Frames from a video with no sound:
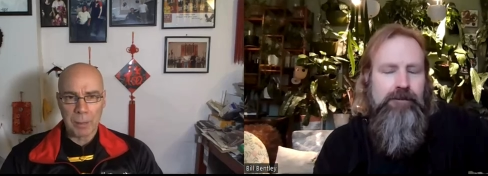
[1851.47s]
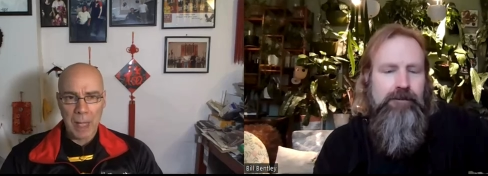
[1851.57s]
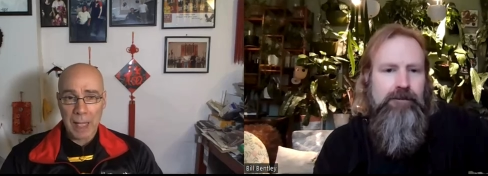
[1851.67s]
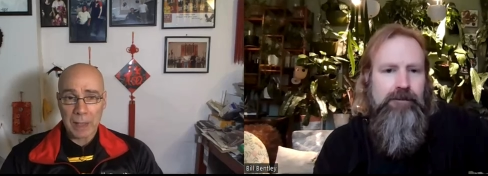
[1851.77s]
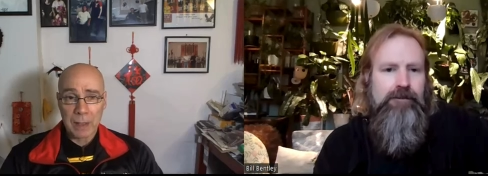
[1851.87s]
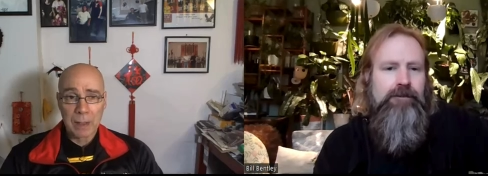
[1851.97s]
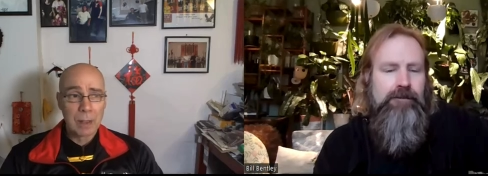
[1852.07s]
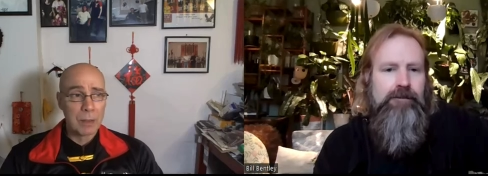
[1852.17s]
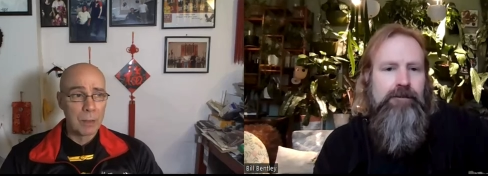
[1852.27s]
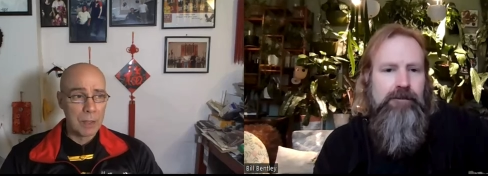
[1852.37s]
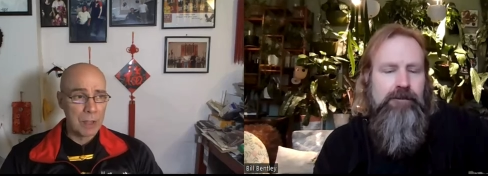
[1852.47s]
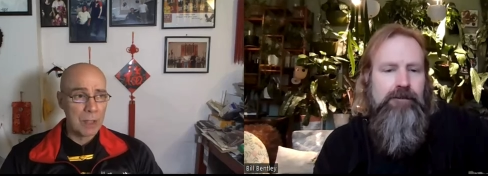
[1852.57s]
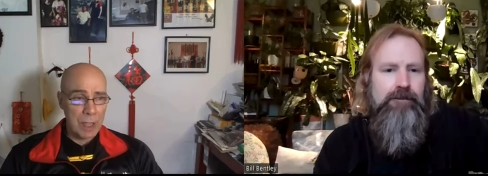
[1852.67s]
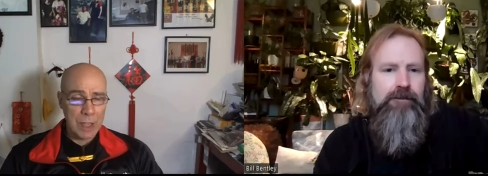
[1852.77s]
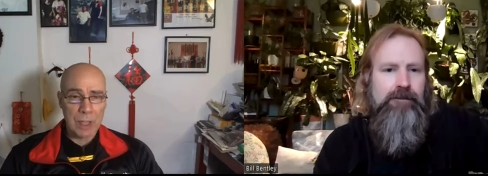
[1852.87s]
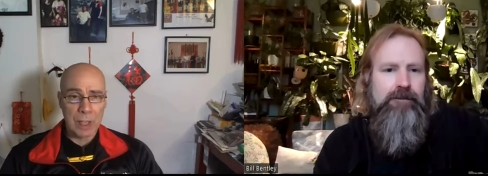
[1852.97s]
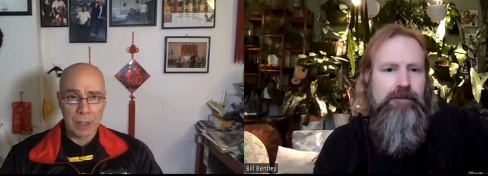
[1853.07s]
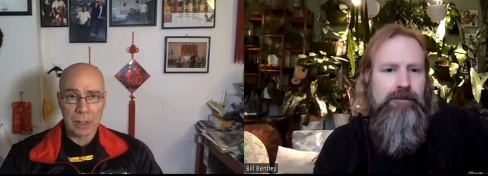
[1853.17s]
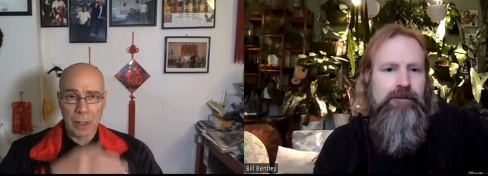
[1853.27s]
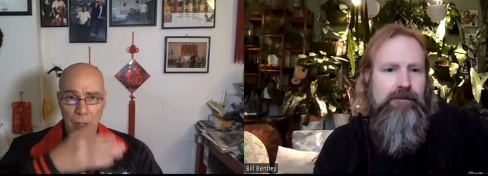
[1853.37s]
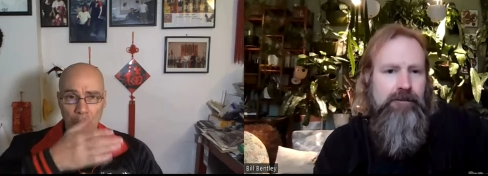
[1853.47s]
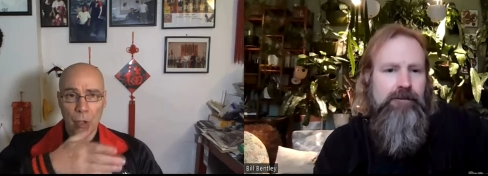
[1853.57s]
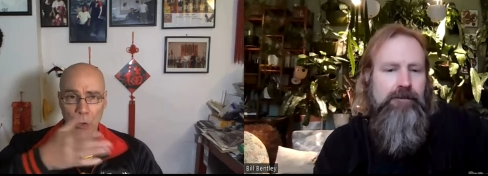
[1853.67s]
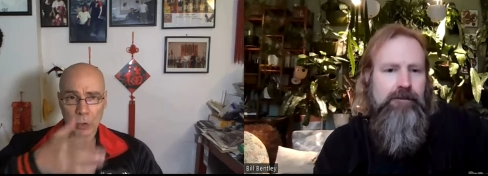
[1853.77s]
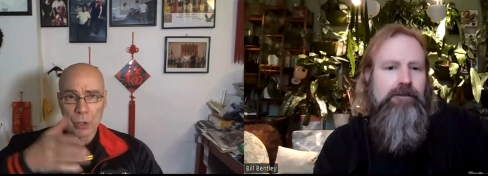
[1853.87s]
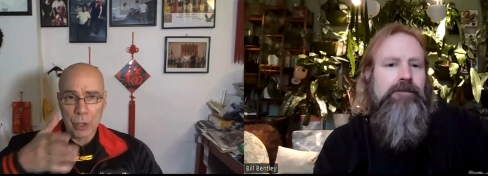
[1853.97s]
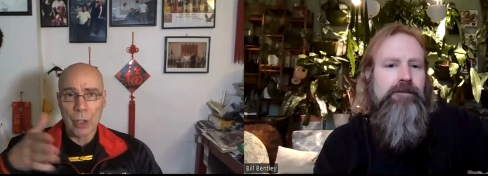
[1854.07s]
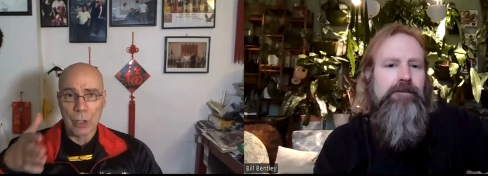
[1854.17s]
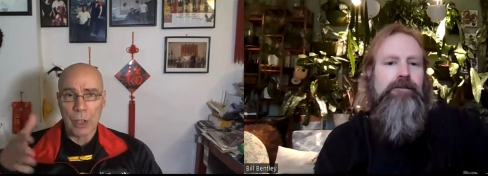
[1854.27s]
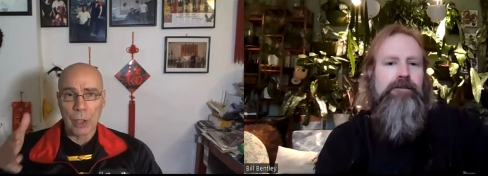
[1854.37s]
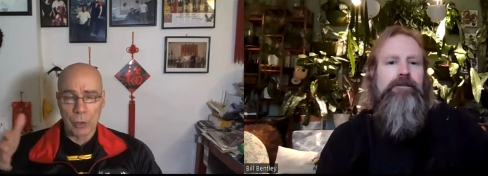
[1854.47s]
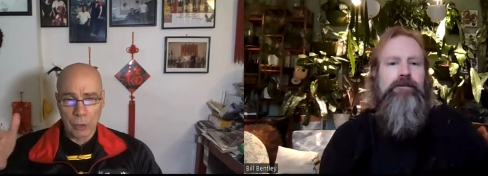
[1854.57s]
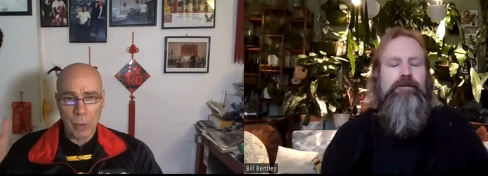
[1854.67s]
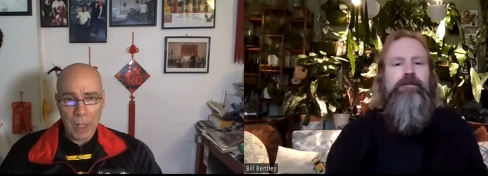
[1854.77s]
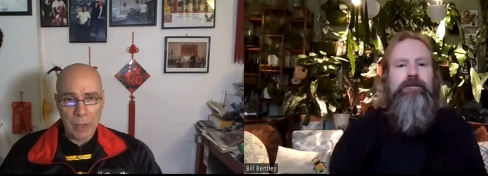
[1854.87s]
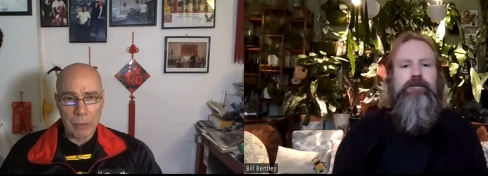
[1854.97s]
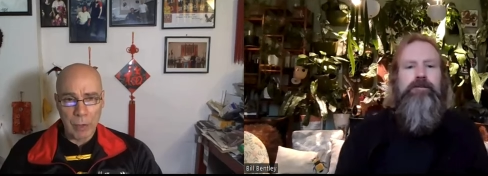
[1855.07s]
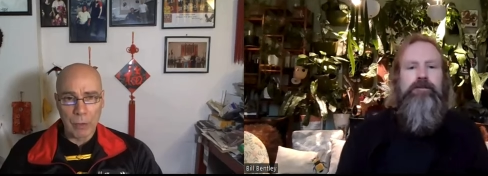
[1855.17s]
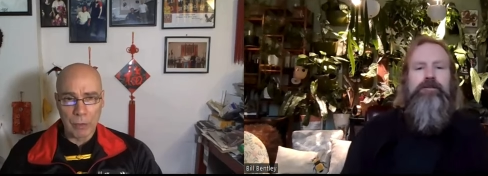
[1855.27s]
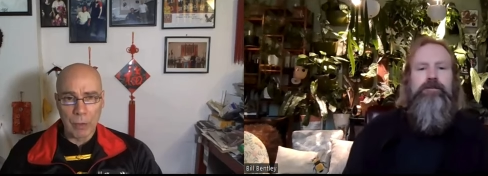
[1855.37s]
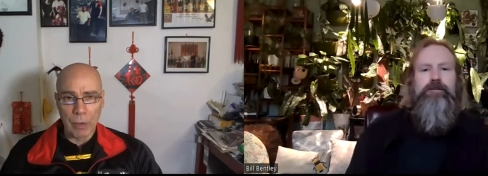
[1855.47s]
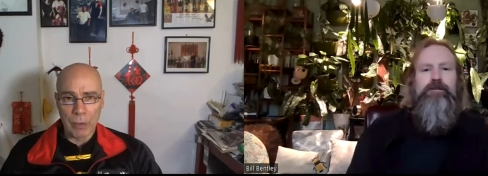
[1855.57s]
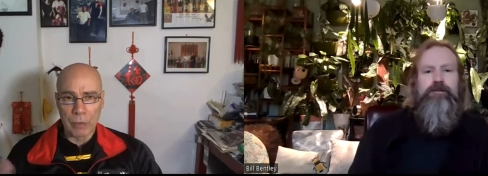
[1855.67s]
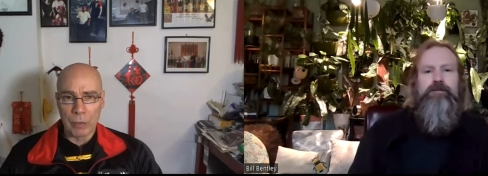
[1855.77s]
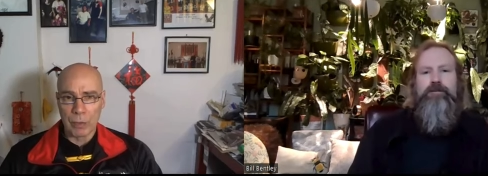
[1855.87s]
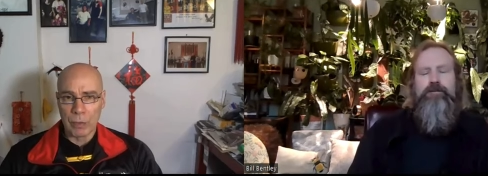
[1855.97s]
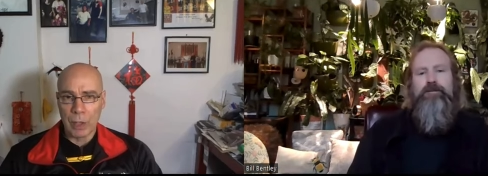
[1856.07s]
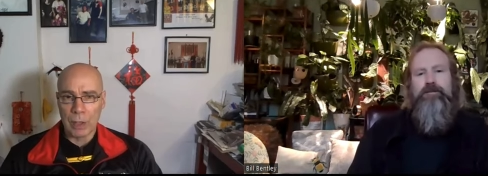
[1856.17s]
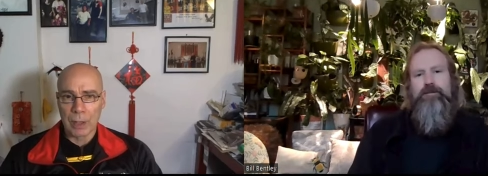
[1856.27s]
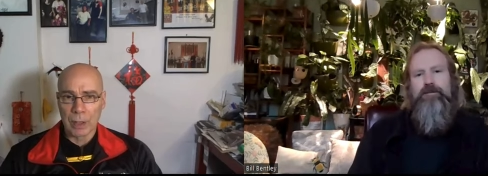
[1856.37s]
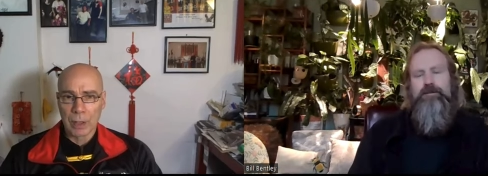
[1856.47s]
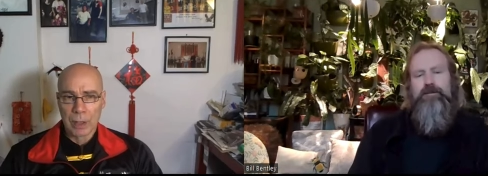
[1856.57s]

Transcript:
Speaker 1: back. We just teach things along the journey, along the way of of of, of learning.